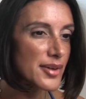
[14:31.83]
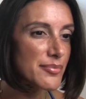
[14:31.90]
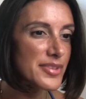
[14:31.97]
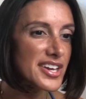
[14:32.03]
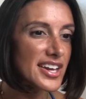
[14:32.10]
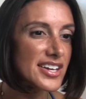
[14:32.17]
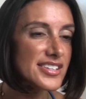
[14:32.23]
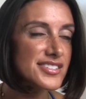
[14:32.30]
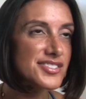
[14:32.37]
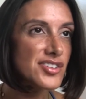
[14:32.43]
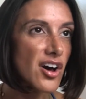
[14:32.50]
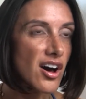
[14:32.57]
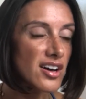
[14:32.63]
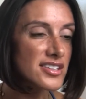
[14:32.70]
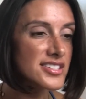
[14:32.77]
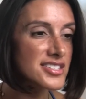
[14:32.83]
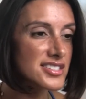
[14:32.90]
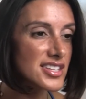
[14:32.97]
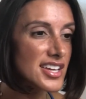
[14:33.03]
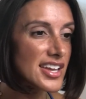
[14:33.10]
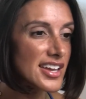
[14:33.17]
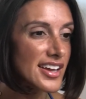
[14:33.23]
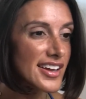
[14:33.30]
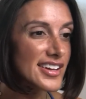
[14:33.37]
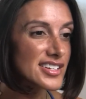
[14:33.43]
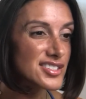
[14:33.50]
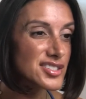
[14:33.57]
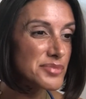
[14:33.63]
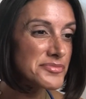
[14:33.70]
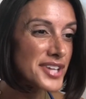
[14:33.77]
because honestly,
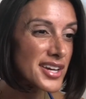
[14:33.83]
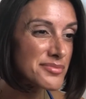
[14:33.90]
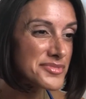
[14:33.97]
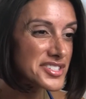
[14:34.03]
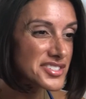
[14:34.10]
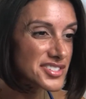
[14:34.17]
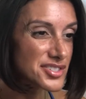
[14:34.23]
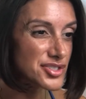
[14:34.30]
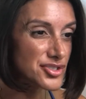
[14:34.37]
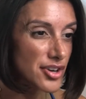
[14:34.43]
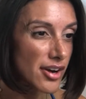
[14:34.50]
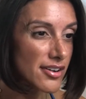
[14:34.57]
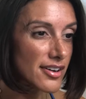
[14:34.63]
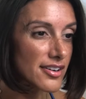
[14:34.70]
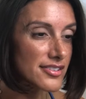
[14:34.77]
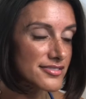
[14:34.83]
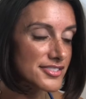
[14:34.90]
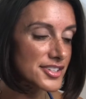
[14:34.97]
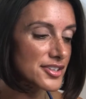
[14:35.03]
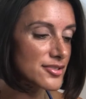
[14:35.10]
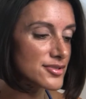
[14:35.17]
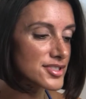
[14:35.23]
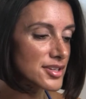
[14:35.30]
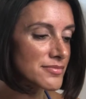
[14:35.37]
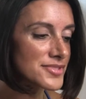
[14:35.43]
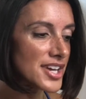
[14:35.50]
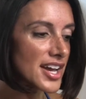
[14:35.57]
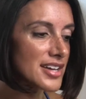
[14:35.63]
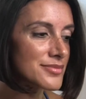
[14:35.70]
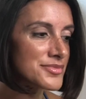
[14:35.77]
sometimes it's a struggle.
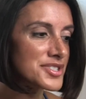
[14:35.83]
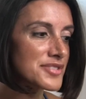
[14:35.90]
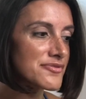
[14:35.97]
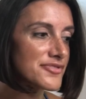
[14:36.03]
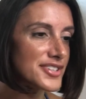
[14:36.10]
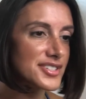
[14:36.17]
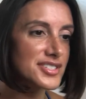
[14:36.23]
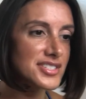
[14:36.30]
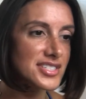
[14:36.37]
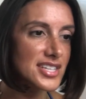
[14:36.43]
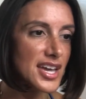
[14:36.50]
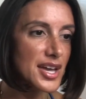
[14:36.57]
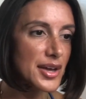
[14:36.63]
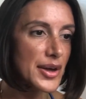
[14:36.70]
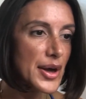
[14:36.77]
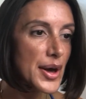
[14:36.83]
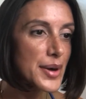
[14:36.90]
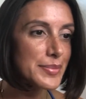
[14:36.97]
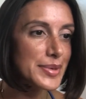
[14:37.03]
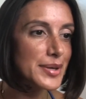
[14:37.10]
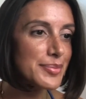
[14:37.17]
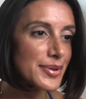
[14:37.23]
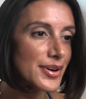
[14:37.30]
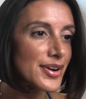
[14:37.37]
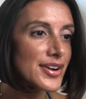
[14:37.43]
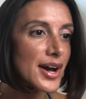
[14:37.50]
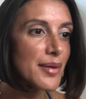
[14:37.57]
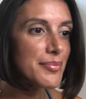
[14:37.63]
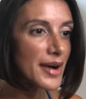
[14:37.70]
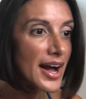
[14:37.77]
Sometimes it feels like people are
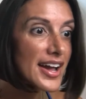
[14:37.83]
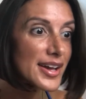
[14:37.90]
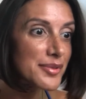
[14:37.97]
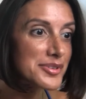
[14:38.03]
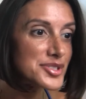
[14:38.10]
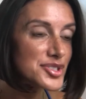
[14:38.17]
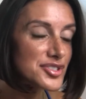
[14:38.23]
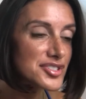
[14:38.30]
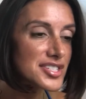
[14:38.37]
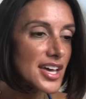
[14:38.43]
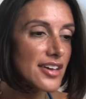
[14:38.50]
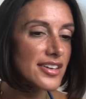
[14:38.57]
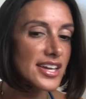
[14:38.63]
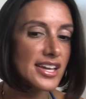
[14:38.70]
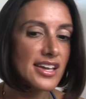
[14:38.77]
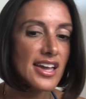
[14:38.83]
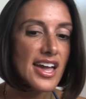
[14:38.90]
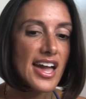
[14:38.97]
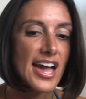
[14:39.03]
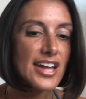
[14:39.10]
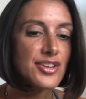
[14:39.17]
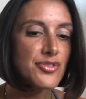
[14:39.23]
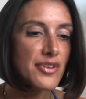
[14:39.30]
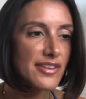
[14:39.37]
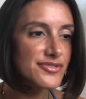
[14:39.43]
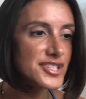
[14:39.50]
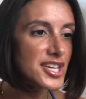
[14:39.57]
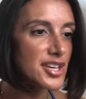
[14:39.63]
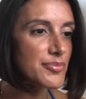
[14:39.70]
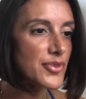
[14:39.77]
not buying what you're selling and you have
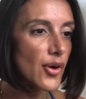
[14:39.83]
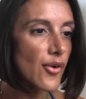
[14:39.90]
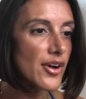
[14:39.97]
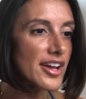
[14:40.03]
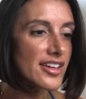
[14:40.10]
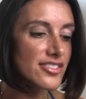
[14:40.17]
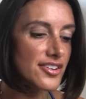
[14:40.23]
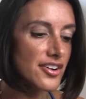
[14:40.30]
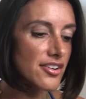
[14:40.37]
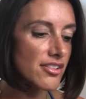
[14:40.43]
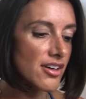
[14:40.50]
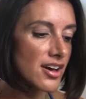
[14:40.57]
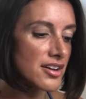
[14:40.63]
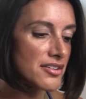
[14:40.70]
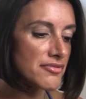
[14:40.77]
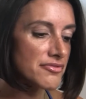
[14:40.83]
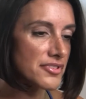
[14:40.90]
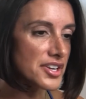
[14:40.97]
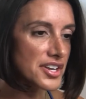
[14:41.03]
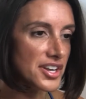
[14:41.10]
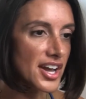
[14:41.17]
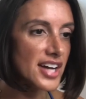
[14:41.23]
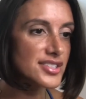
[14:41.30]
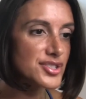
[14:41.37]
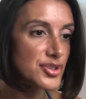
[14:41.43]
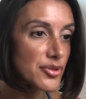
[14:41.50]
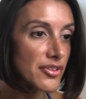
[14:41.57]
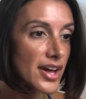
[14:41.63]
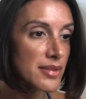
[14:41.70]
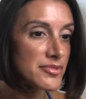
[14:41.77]
to keep going. There are a lot of not
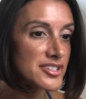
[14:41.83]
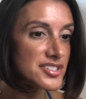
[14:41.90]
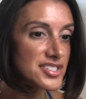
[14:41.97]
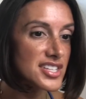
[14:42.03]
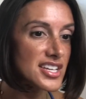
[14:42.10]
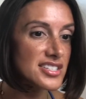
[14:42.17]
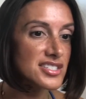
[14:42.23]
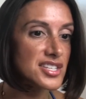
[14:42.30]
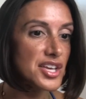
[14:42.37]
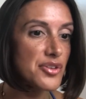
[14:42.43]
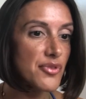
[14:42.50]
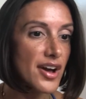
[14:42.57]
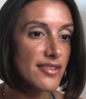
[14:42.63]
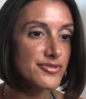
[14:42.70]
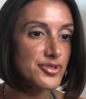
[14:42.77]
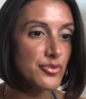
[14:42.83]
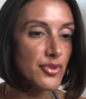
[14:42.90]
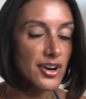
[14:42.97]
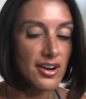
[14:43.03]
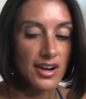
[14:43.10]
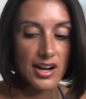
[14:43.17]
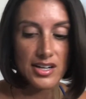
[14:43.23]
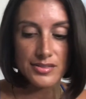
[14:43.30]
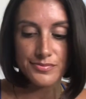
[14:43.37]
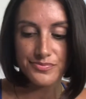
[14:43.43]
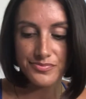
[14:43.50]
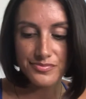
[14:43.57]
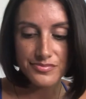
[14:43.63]
so glamorous things that you have to work on.